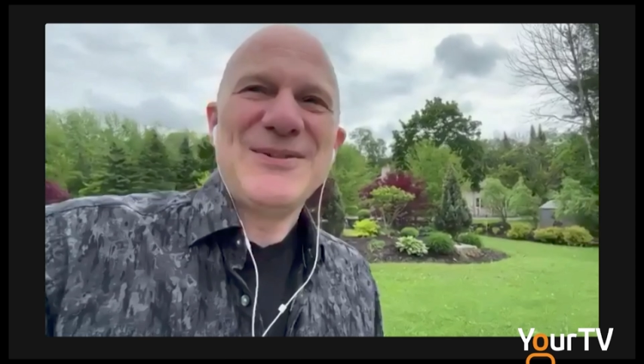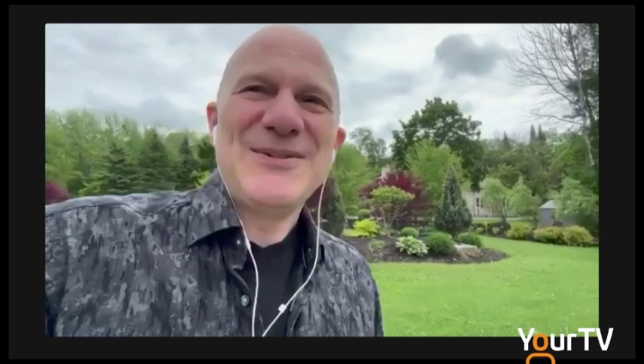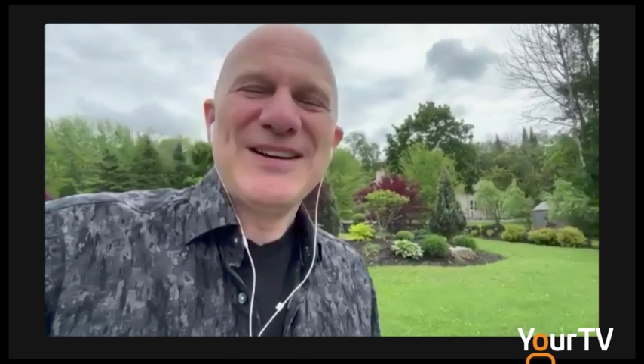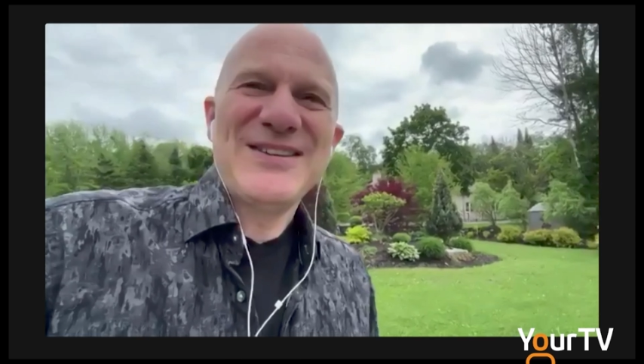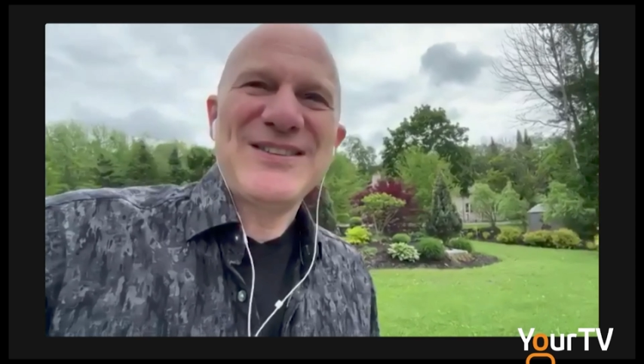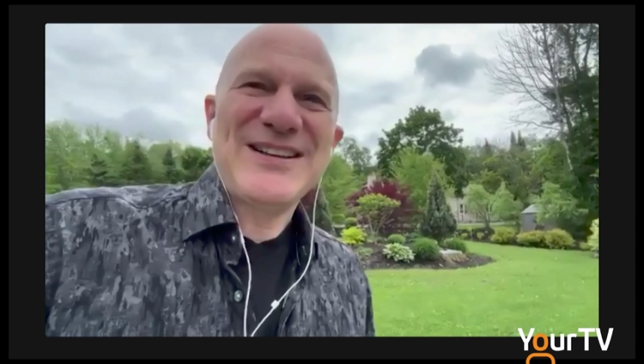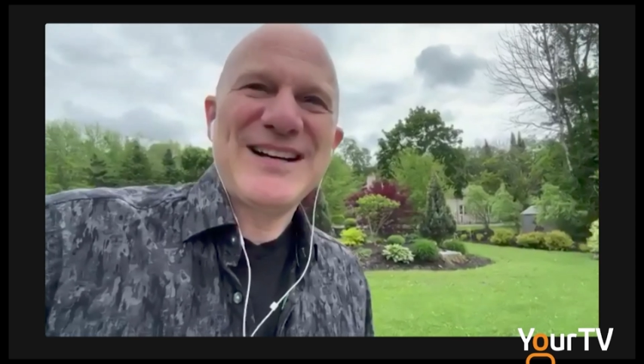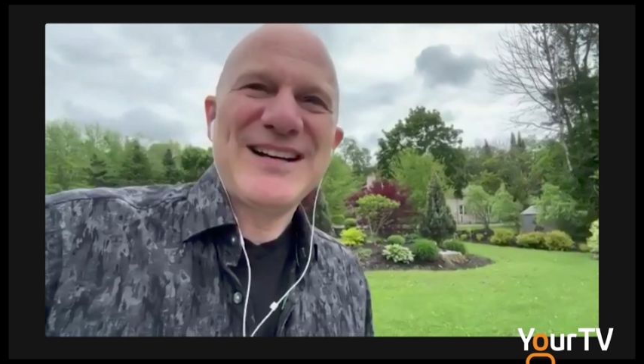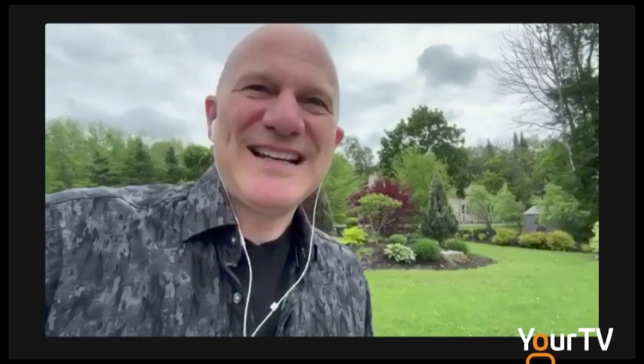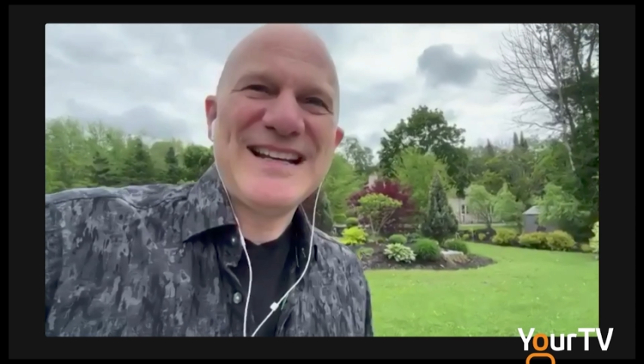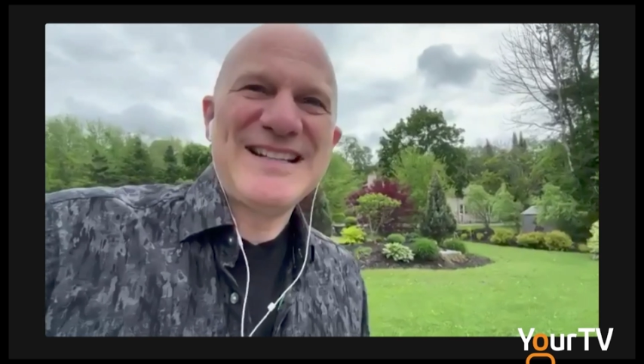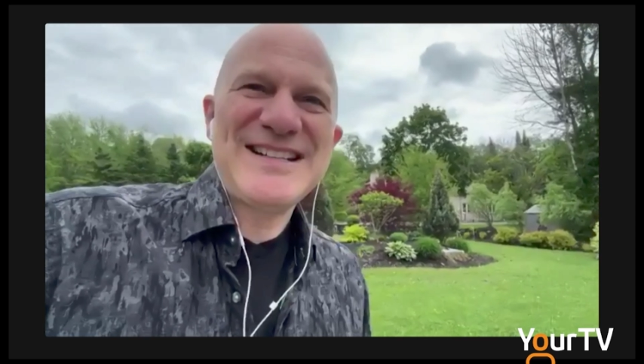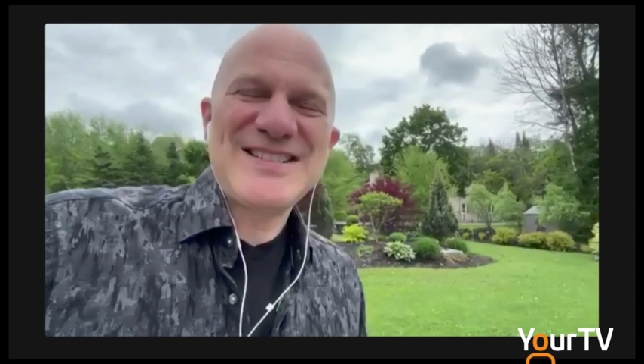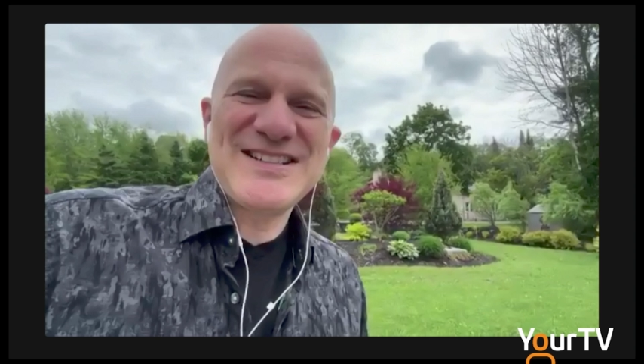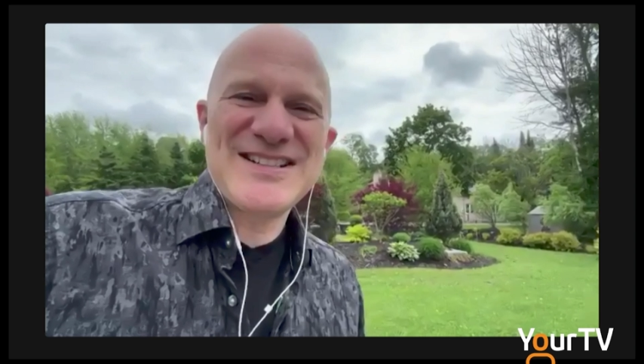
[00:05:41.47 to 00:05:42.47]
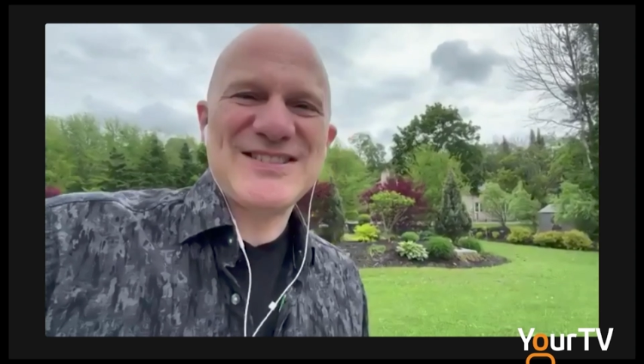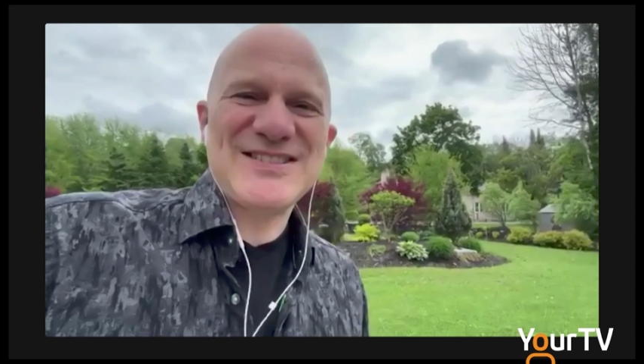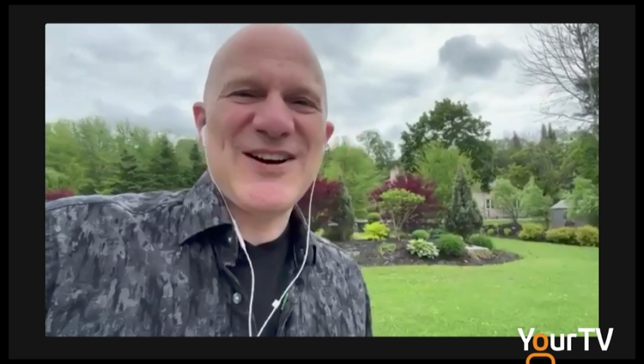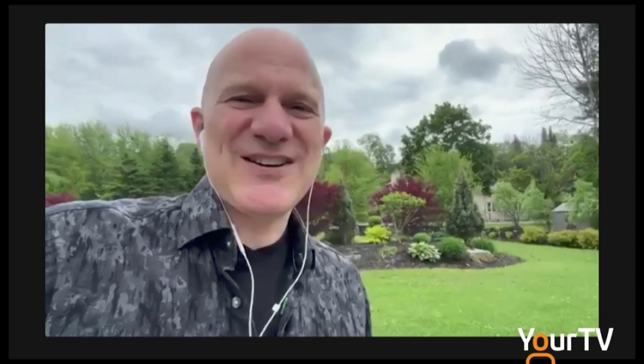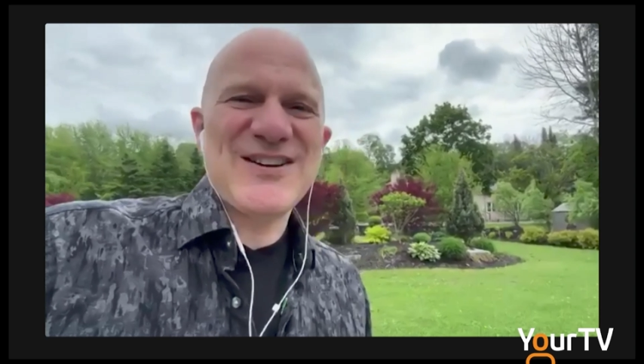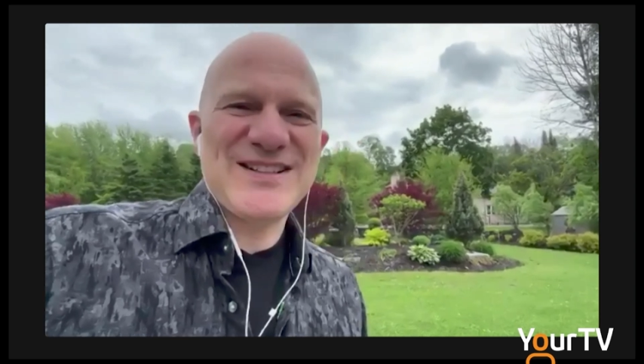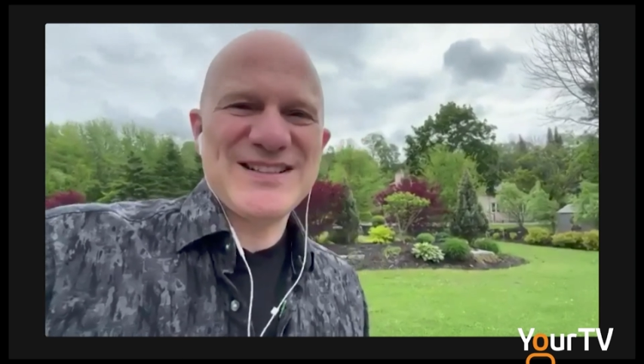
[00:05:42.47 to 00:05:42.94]
Indigenous
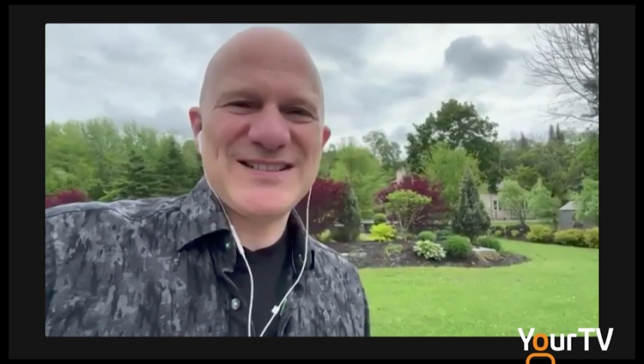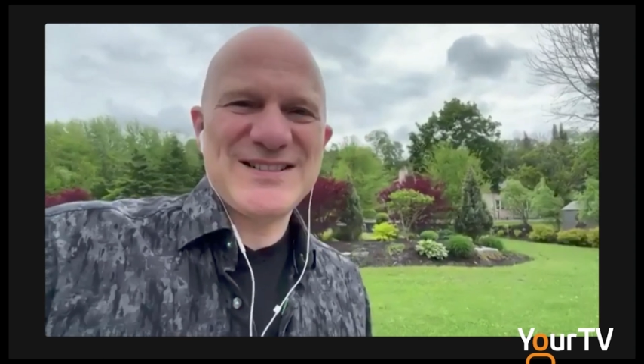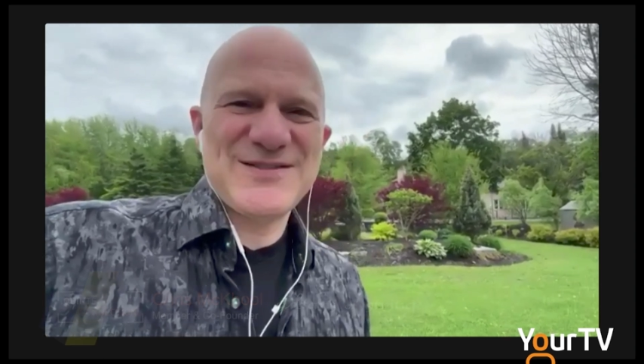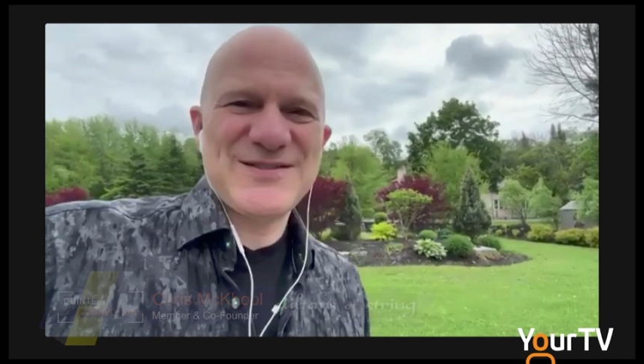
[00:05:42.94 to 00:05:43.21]
artists